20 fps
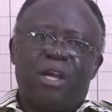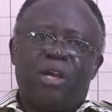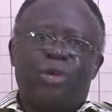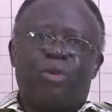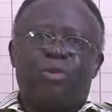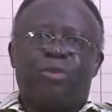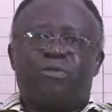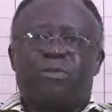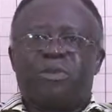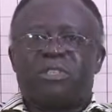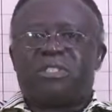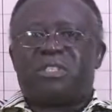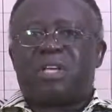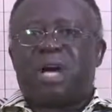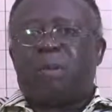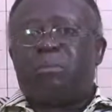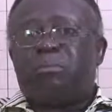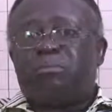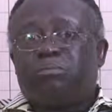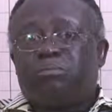
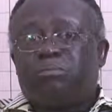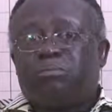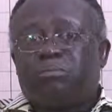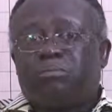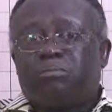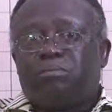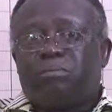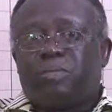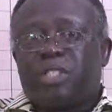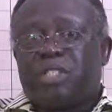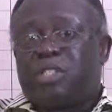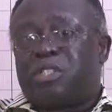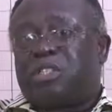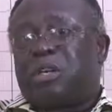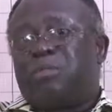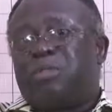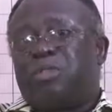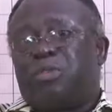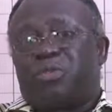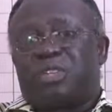In
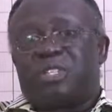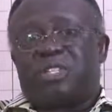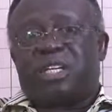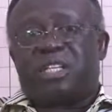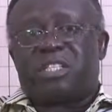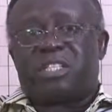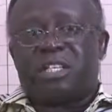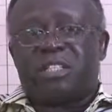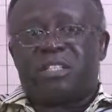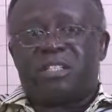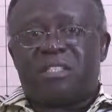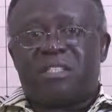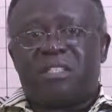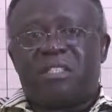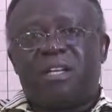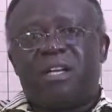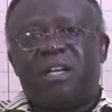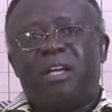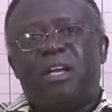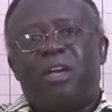some jurisdictions,
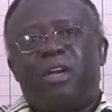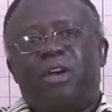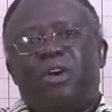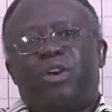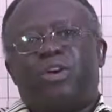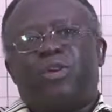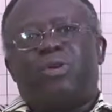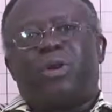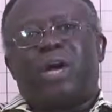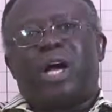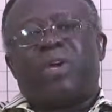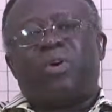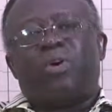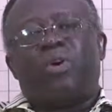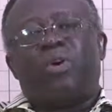you can